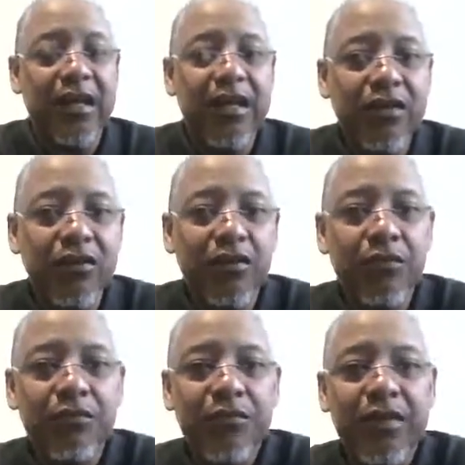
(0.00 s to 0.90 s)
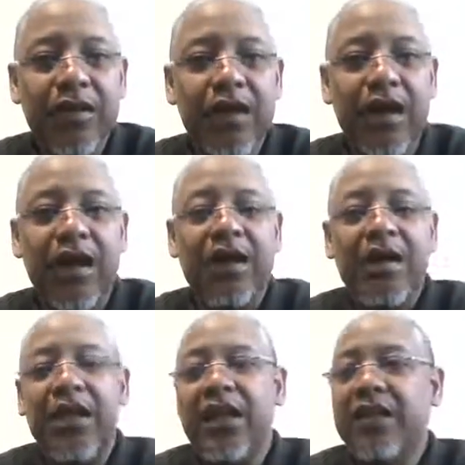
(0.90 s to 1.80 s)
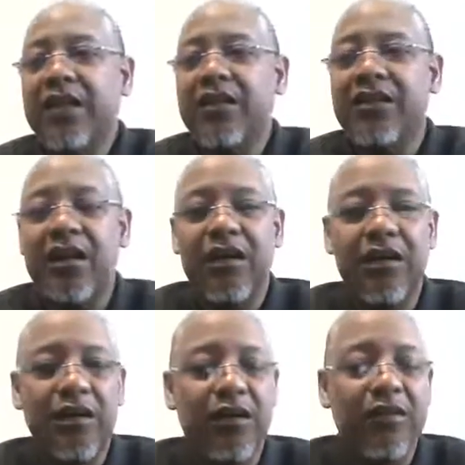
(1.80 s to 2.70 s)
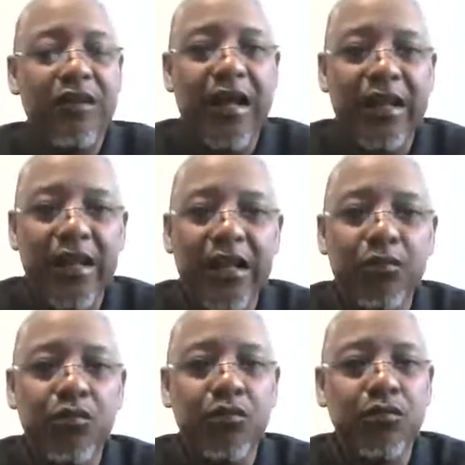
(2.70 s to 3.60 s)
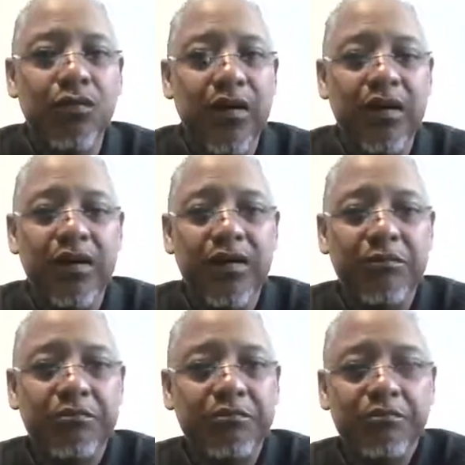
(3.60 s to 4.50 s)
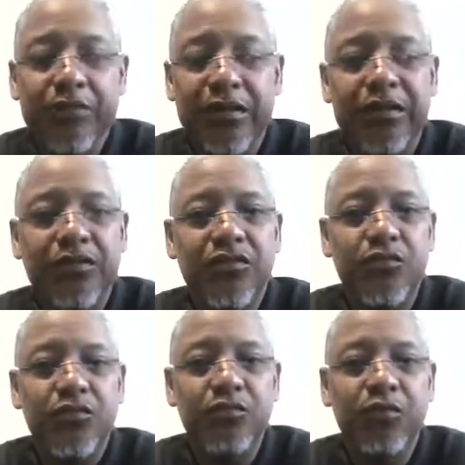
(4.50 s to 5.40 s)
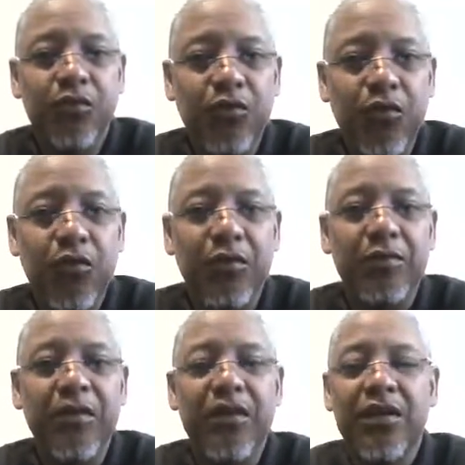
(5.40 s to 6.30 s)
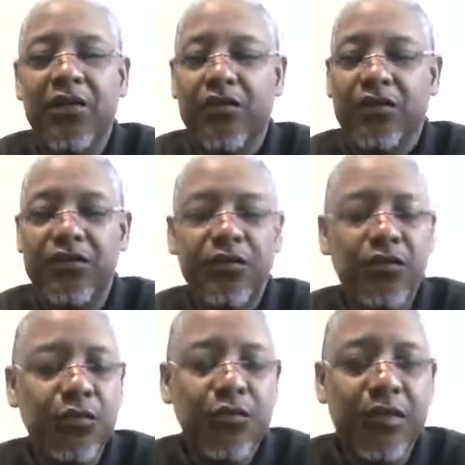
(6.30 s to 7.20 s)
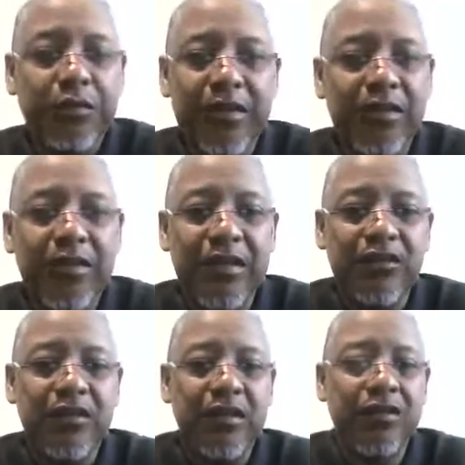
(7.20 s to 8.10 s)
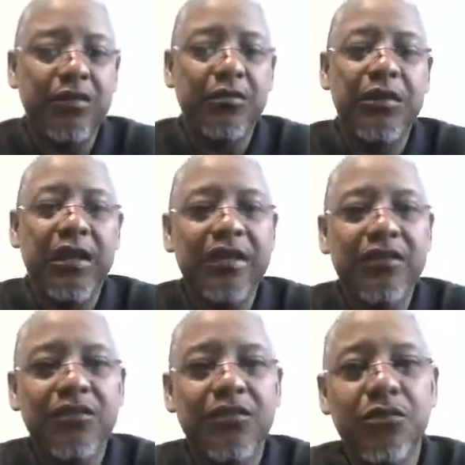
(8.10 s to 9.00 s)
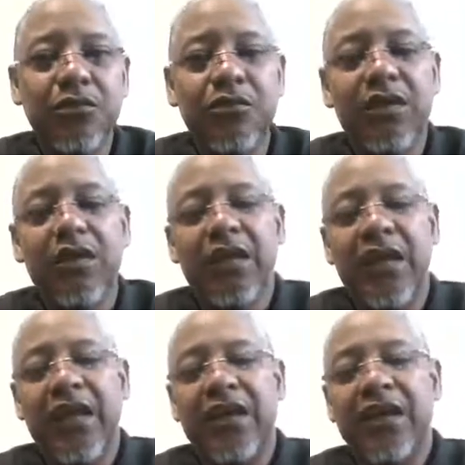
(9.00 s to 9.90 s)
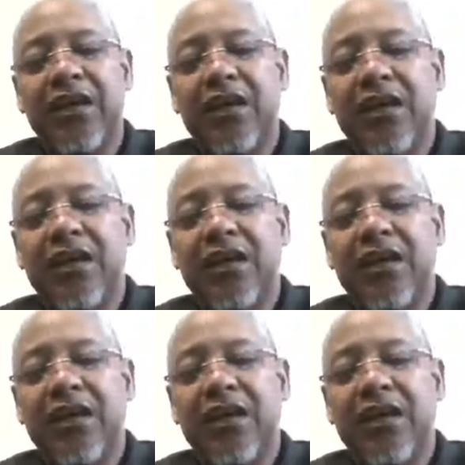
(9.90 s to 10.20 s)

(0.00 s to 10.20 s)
ill, and are not able to perform or to do some of the things that you would like to do, and